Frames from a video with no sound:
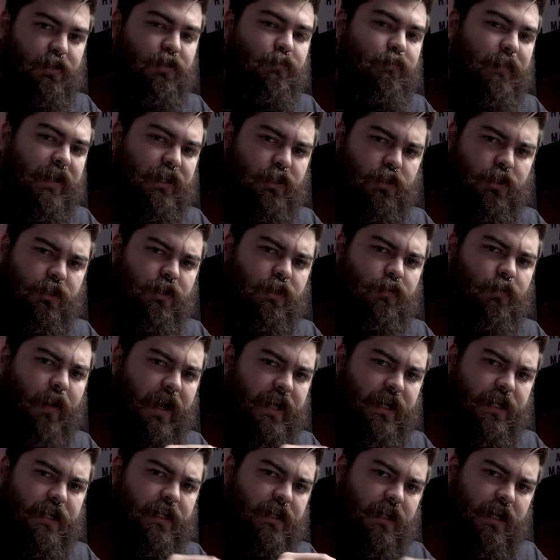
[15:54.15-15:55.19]
make sure you write
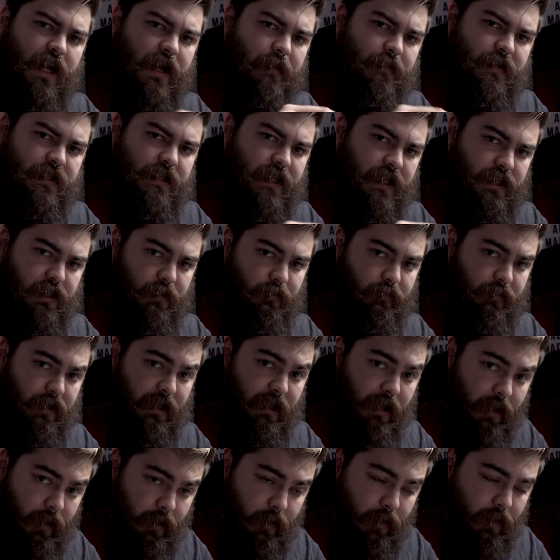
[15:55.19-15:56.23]
it in the comment section
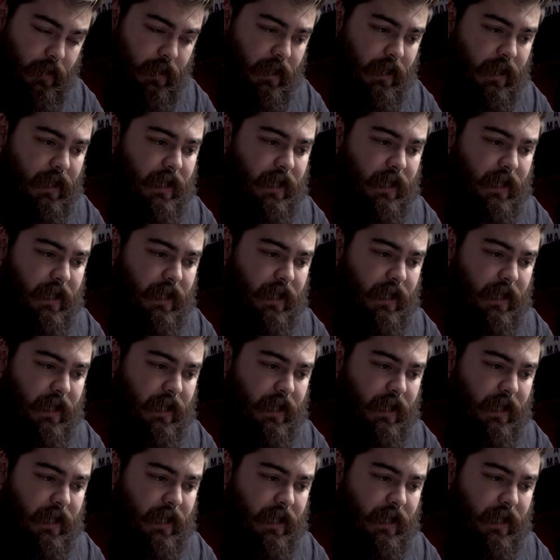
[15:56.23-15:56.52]
below,